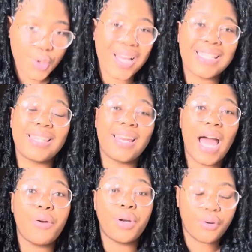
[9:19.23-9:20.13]
So it's
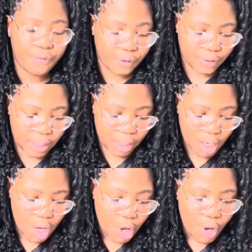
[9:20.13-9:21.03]

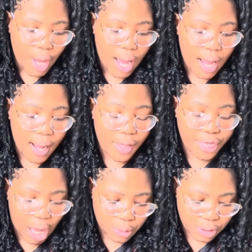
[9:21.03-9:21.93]

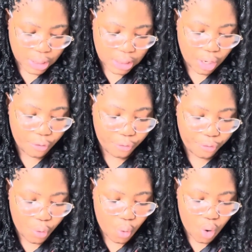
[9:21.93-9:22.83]
350,000
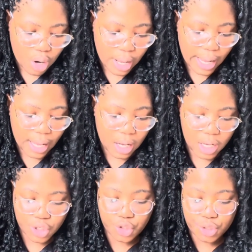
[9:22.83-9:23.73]
for
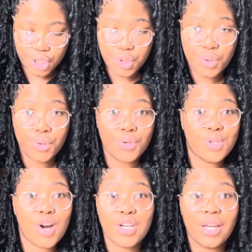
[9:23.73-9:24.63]
a student who
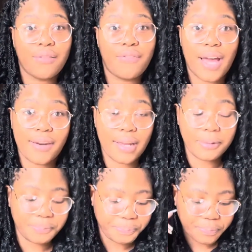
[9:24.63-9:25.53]
is starting
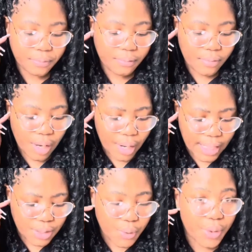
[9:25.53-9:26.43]
funding. All
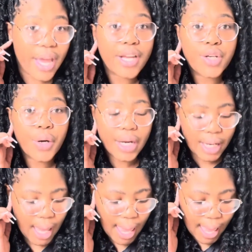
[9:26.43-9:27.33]
right, so they're
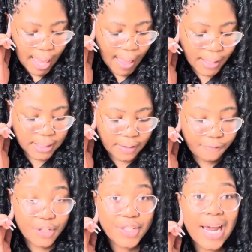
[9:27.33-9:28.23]
entering, it's their
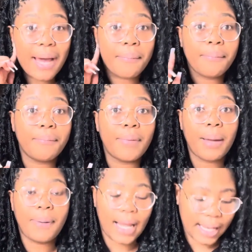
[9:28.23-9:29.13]
first time
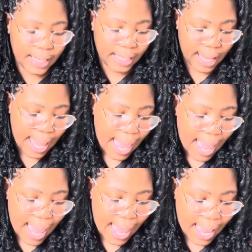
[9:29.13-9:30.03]
applying,
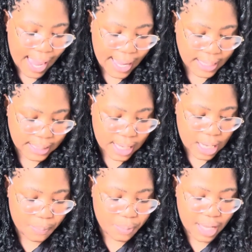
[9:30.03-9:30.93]
and
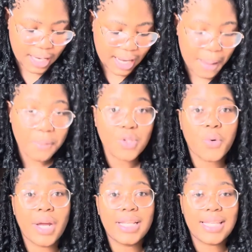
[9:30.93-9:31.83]
the income is
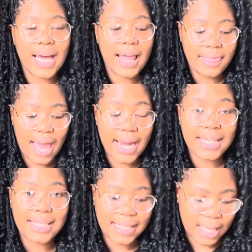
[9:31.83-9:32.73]
greater
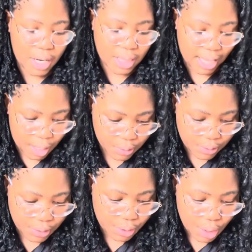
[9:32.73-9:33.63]
than
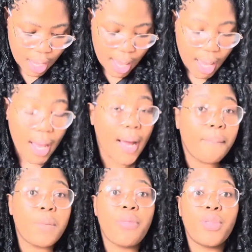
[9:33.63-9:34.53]
600,000,
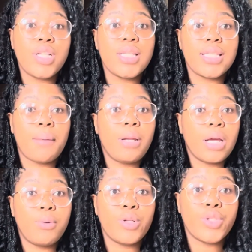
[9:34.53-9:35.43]
and this is
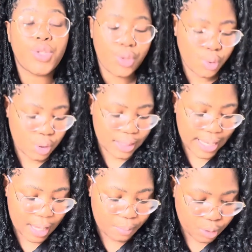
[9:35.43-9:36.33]
applicable to
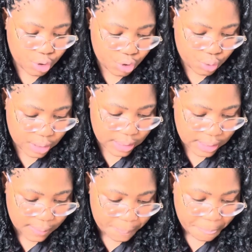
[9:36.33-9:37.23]
disabled
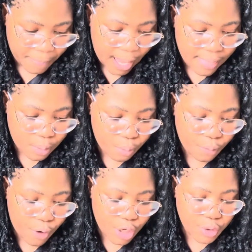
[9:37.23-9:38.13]
students. And then we
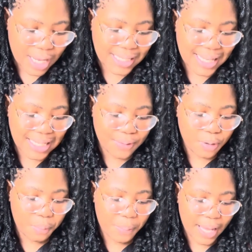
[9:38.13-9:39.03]
move on to
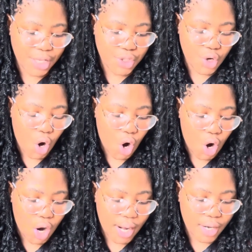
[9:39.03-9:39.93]
unsuccessful based
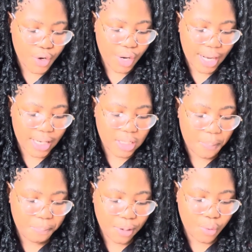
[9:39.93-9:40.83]
on
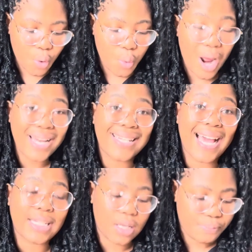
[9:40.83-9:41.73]
credit bureau
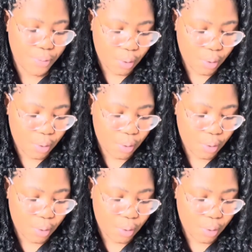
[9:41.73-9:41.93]
data.